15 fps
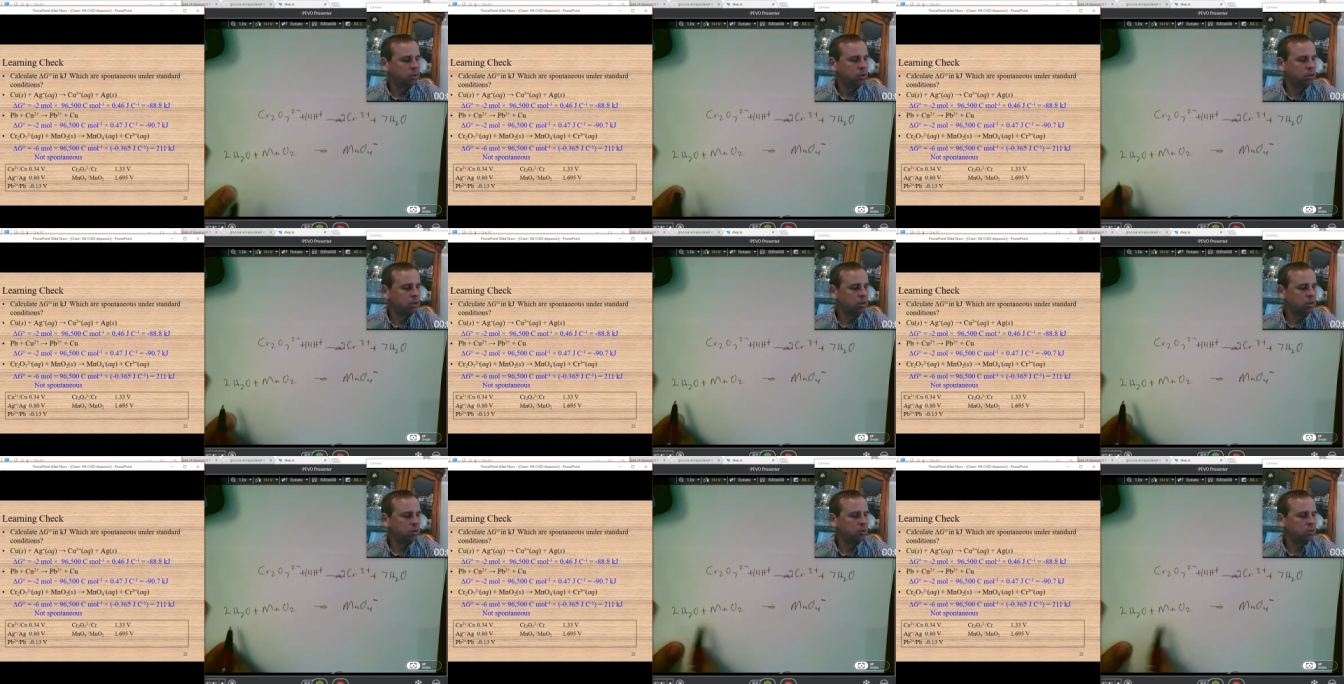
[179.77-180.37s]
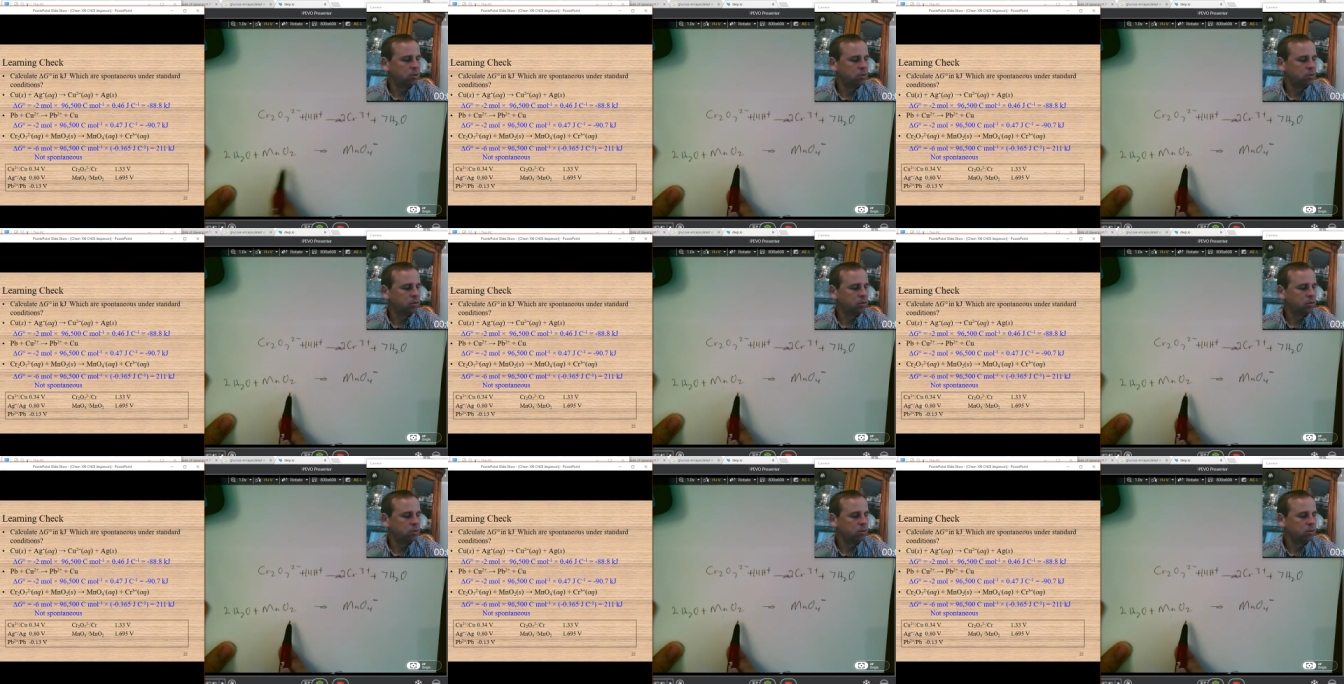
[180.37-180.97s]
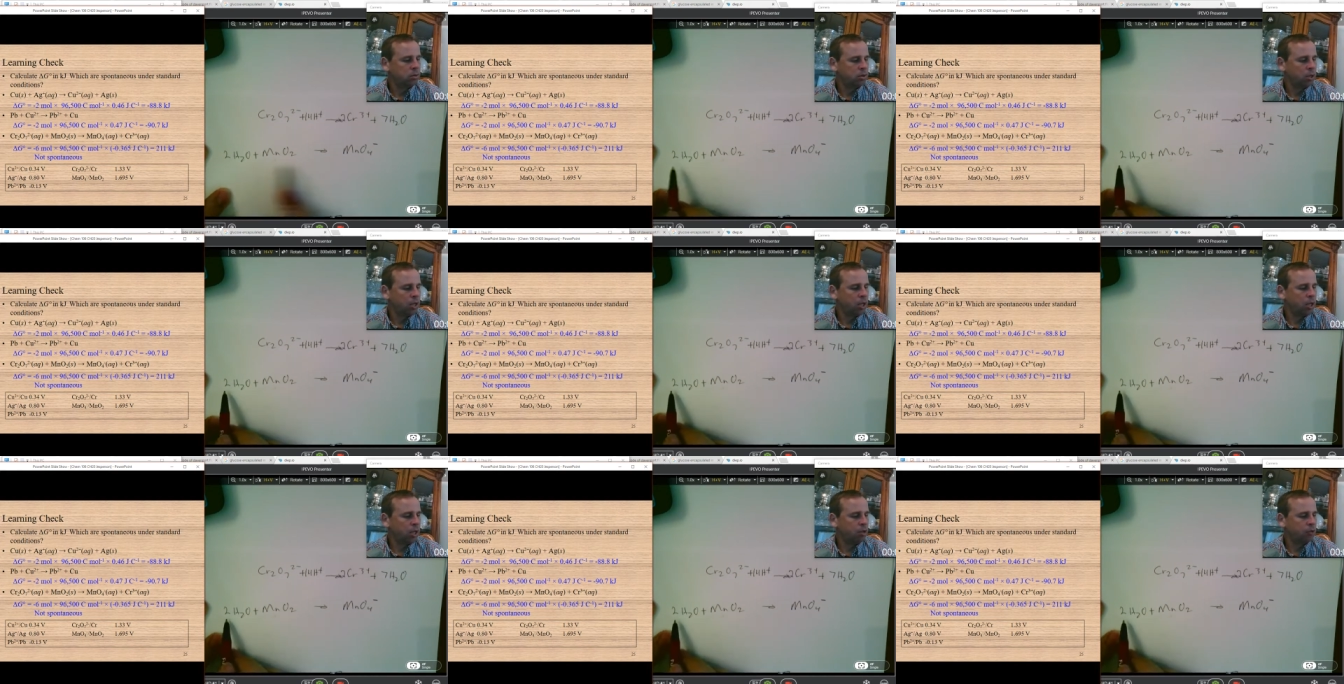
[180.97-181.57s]
Here,
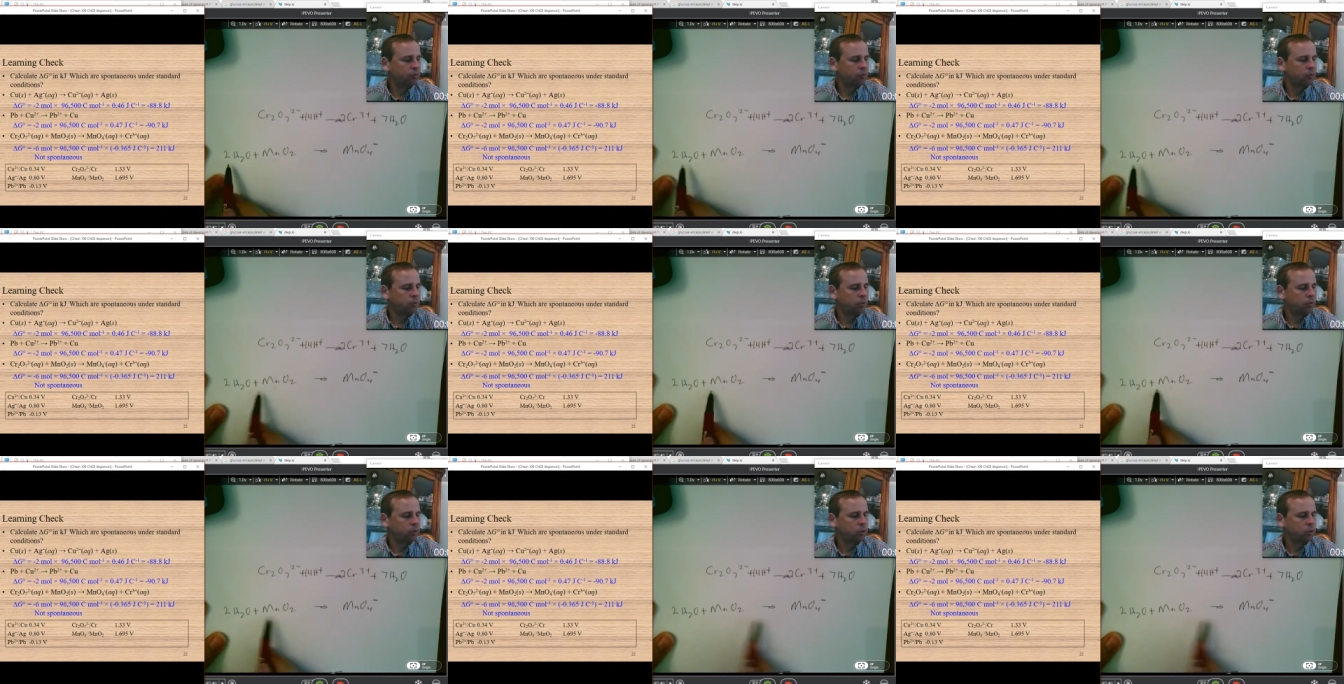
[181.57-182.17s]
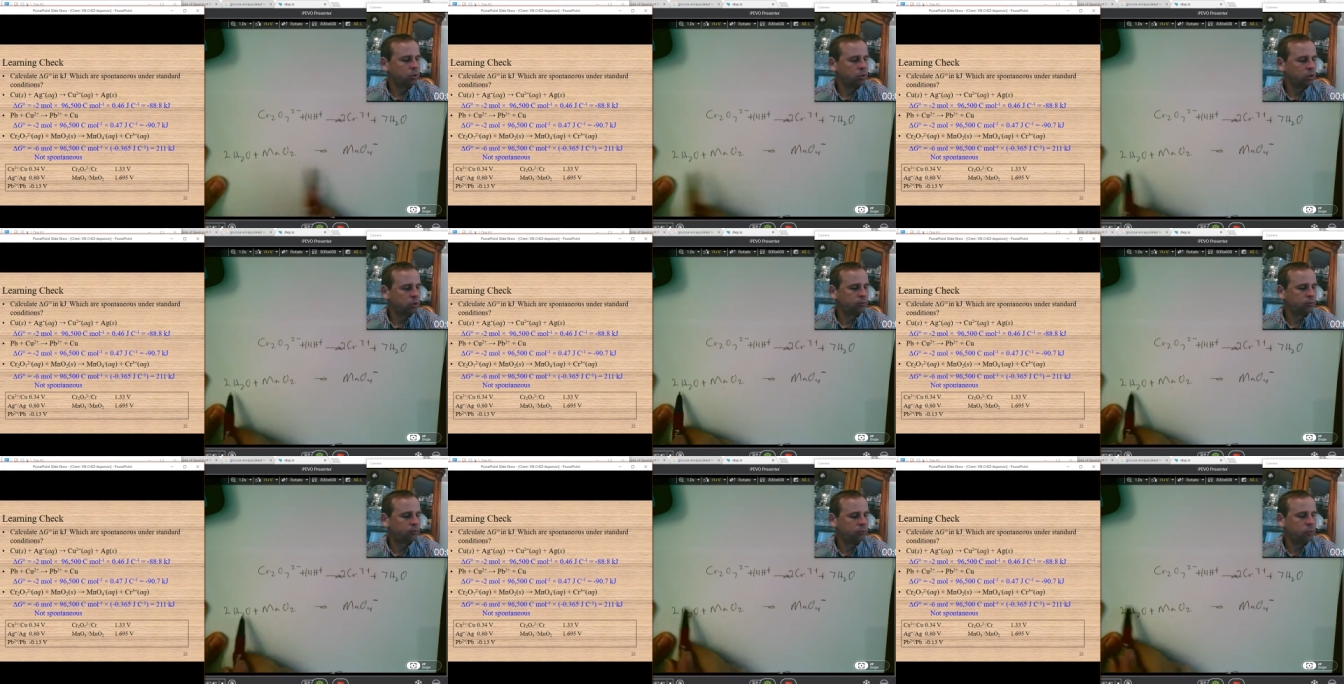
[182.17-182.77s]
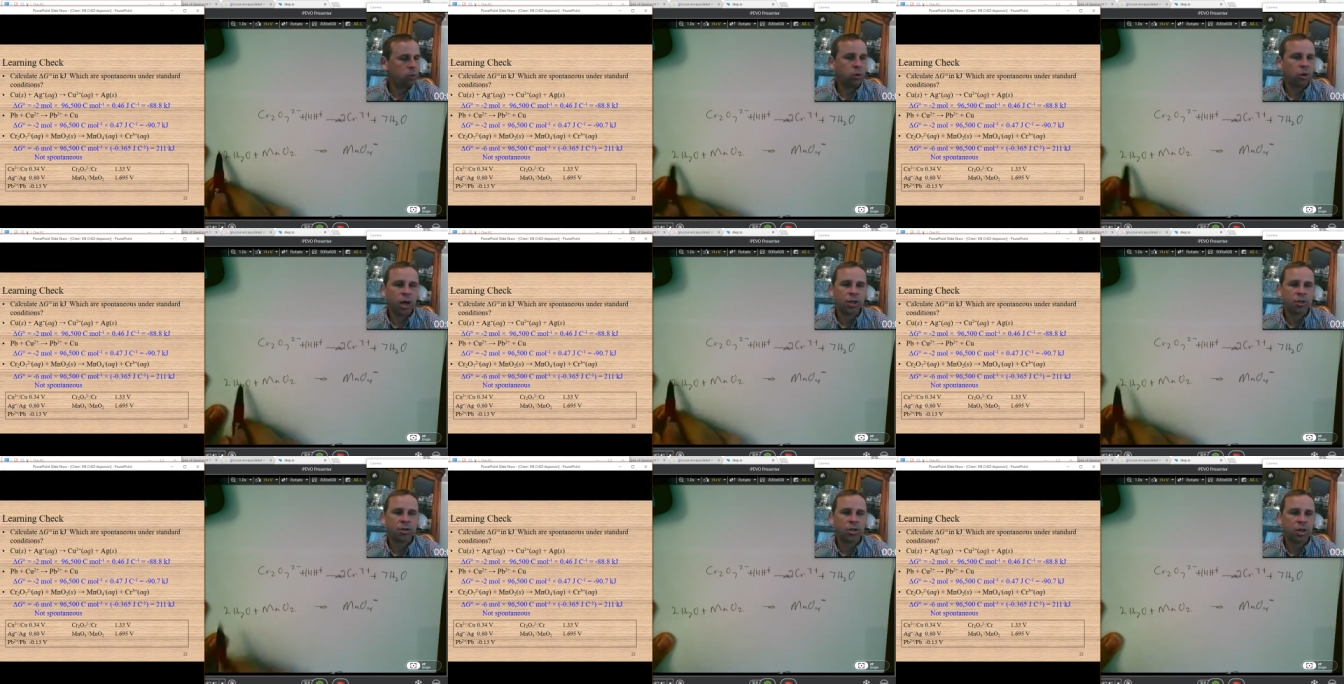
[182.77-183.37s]
I have a total of four
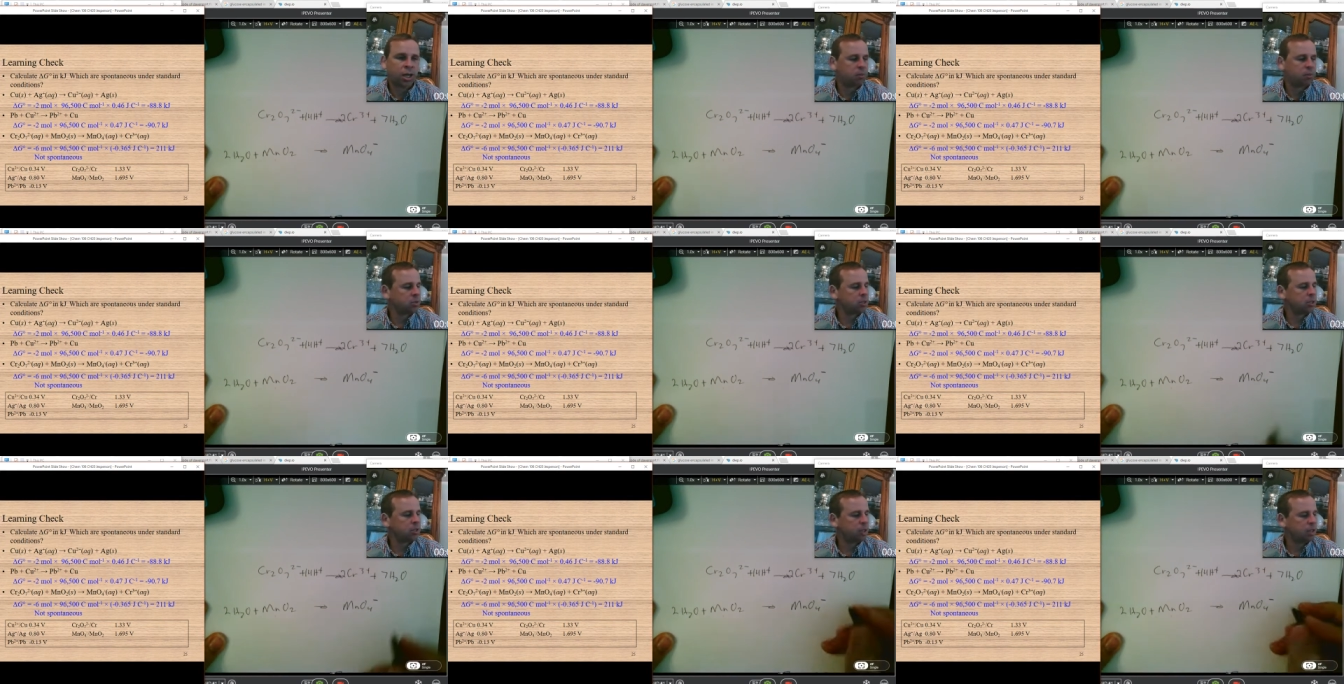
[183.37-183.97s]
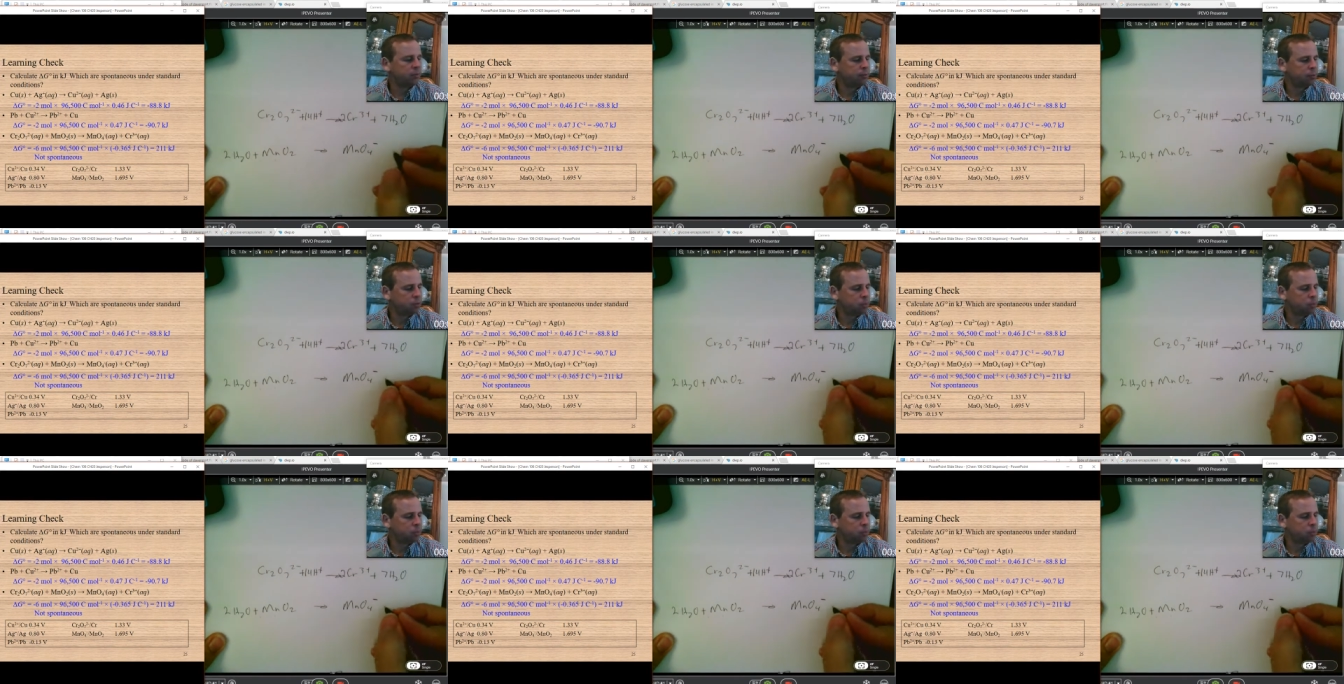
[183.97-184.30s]
hydrogen atoms on the left,